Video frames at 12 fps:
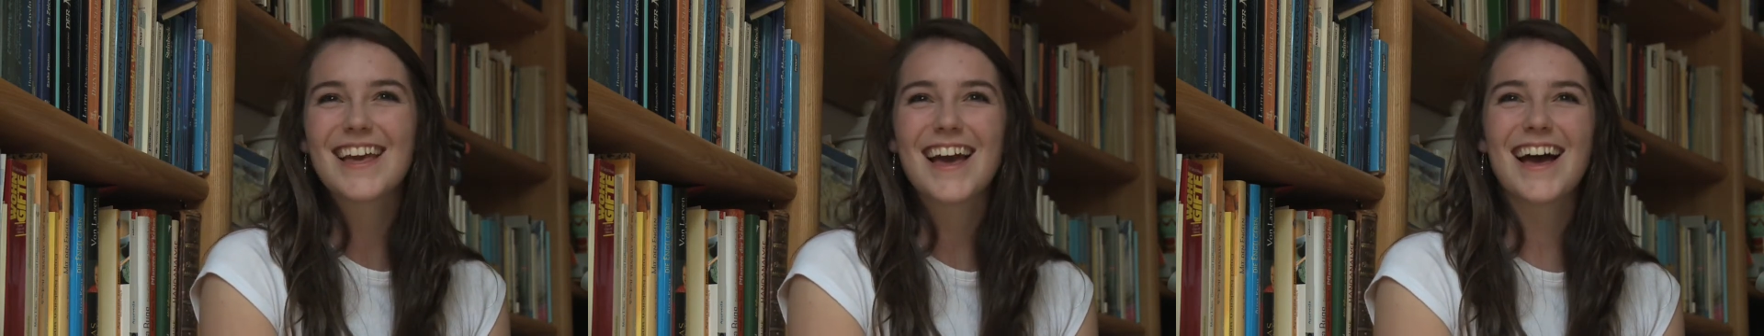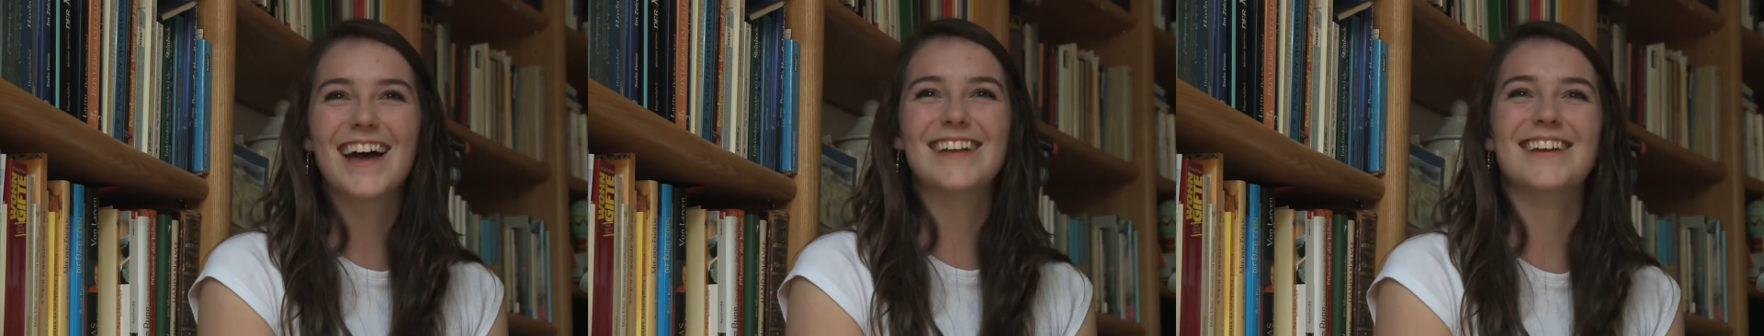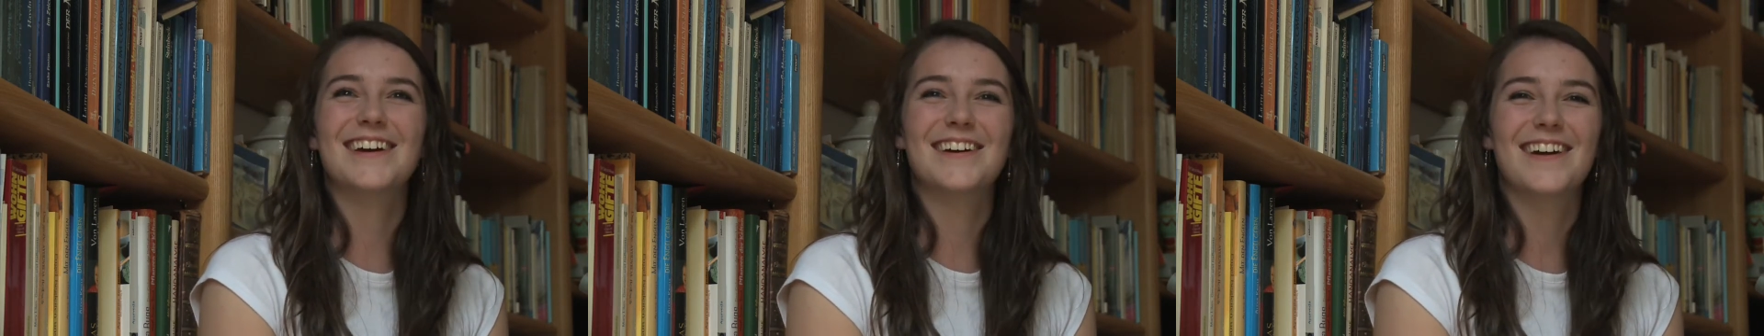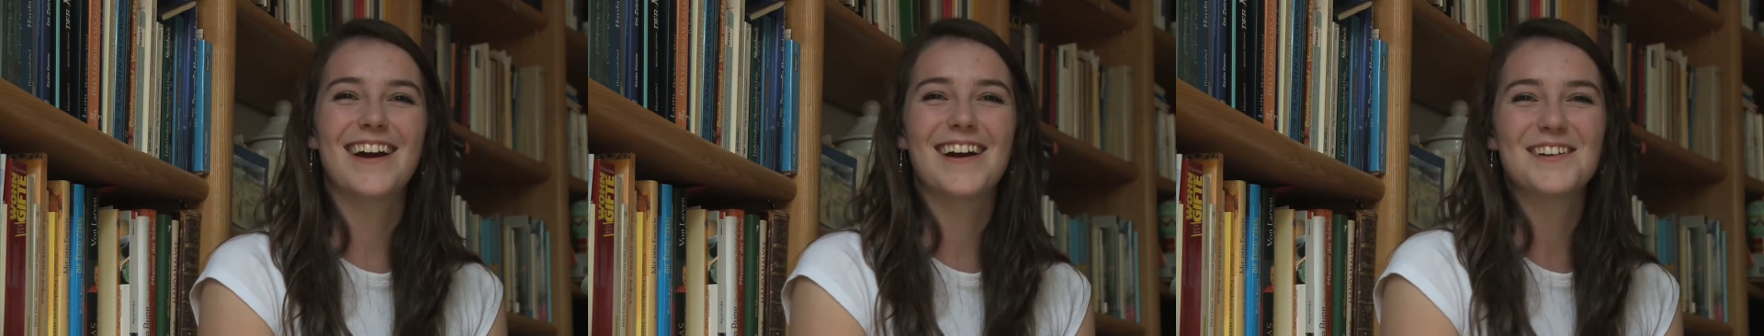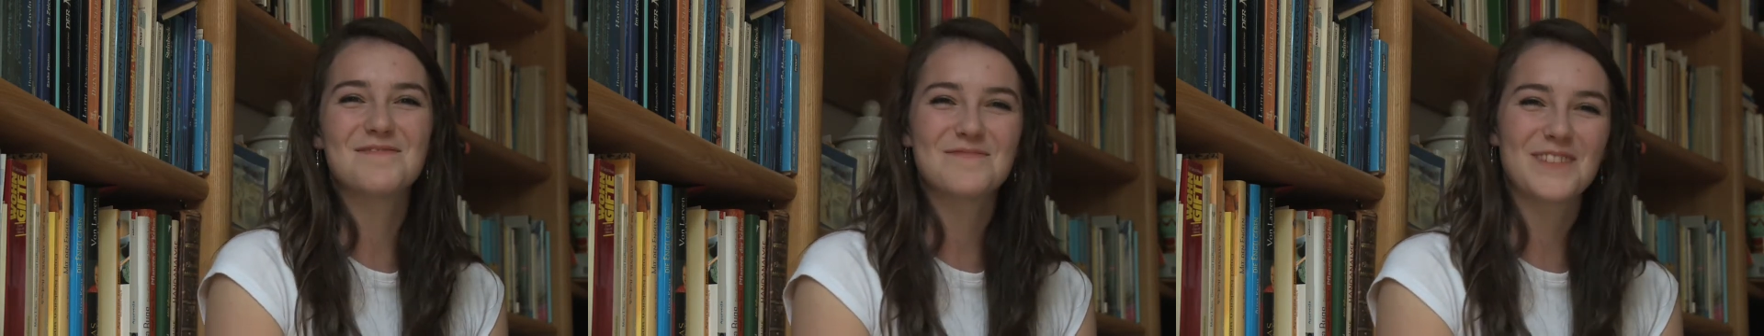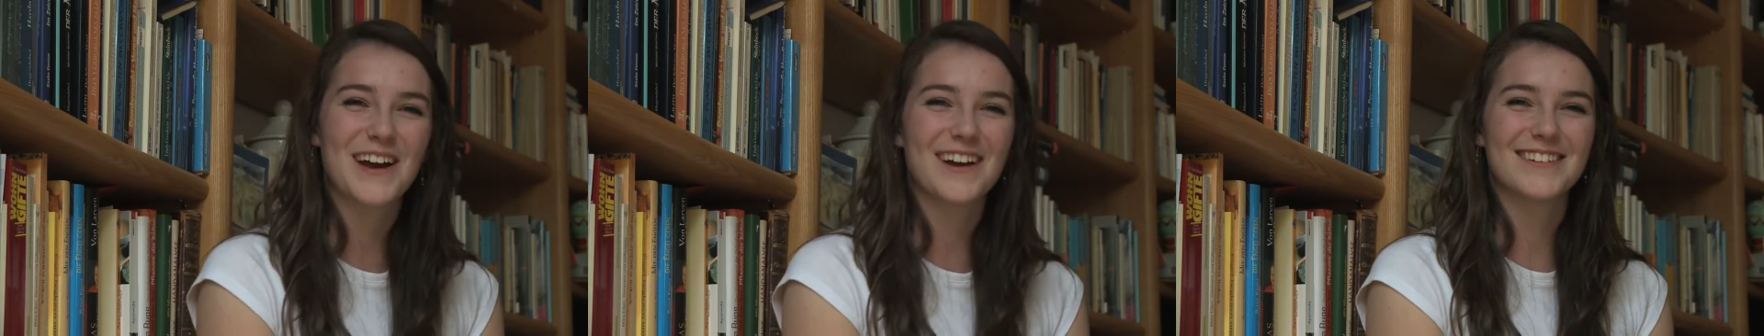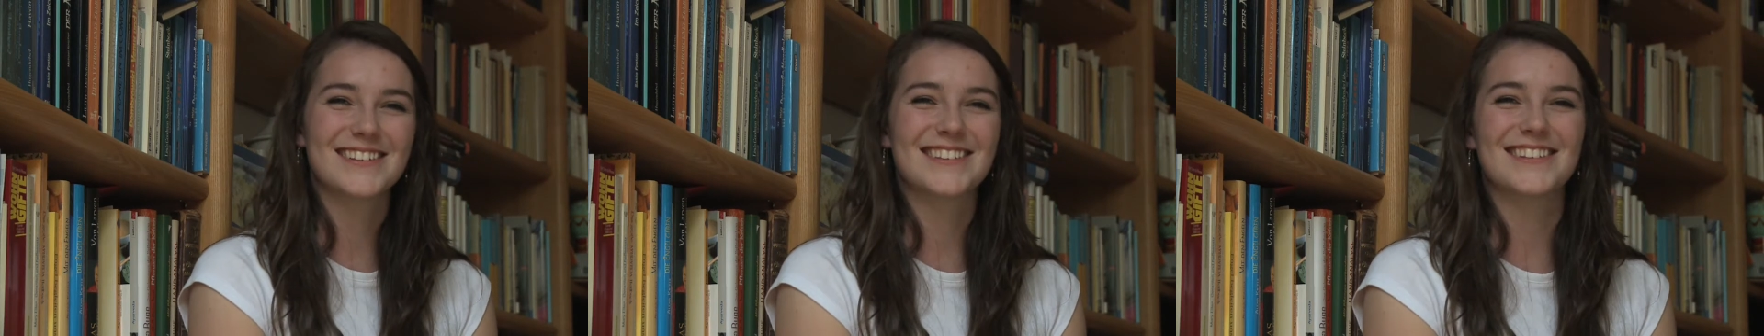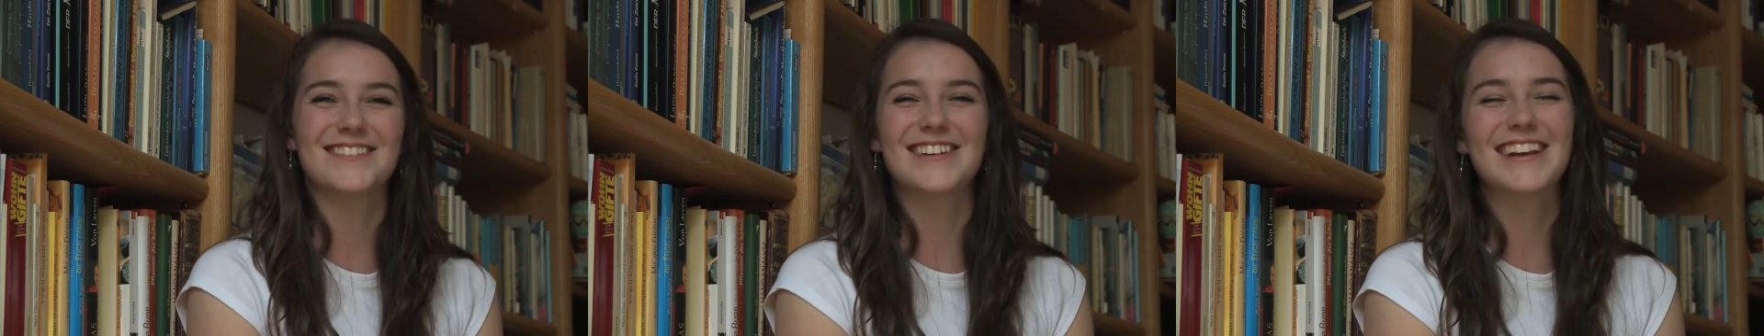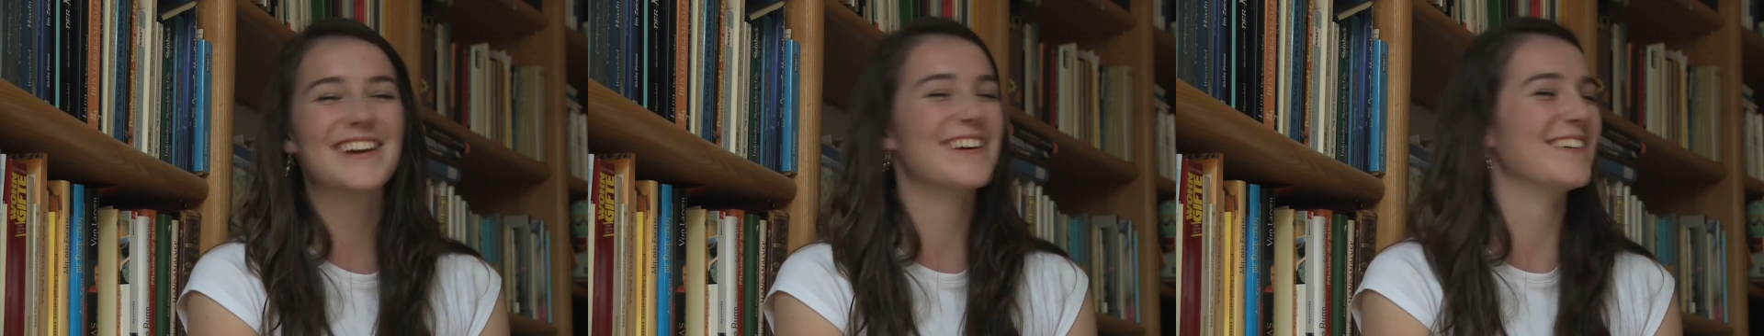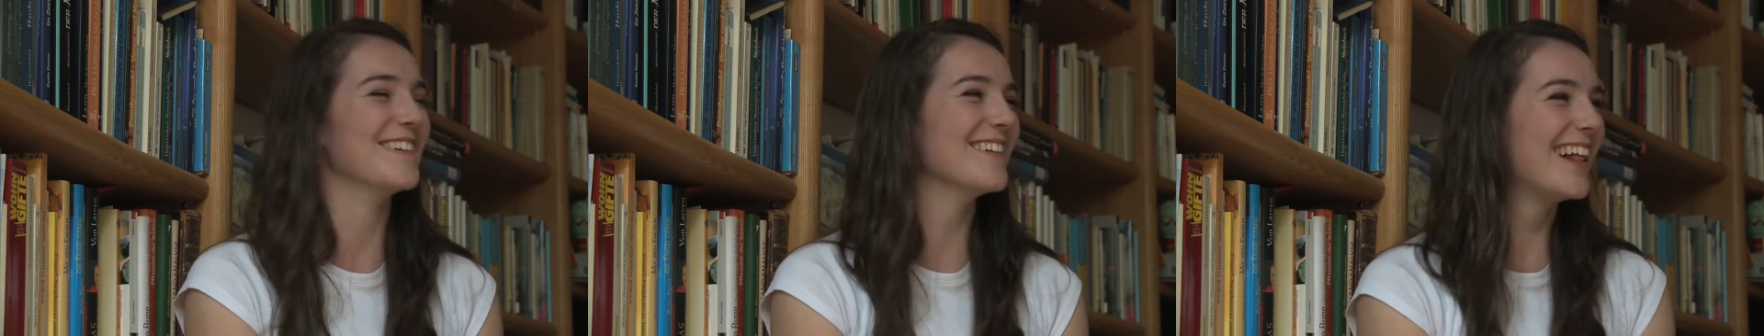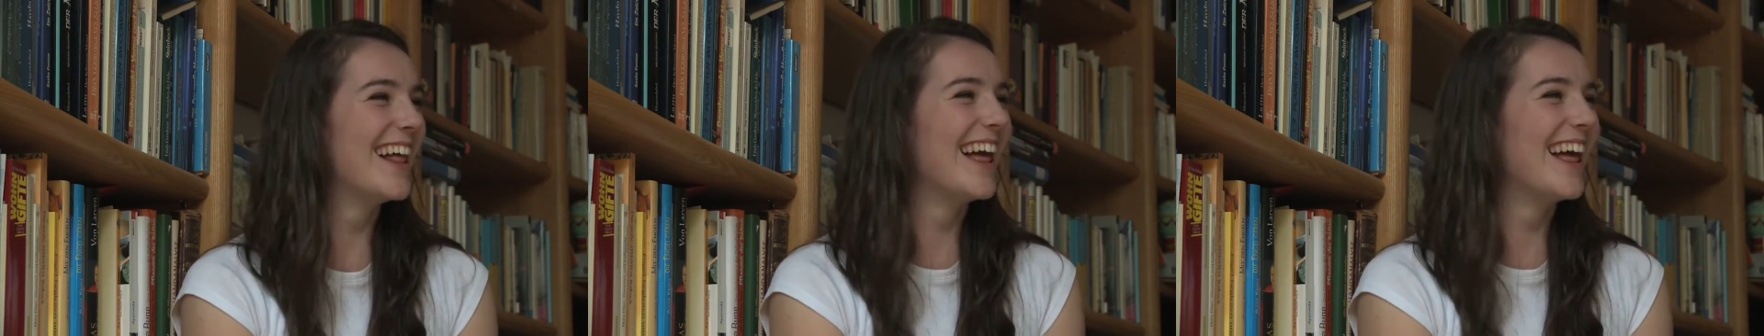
and her parents are really cool,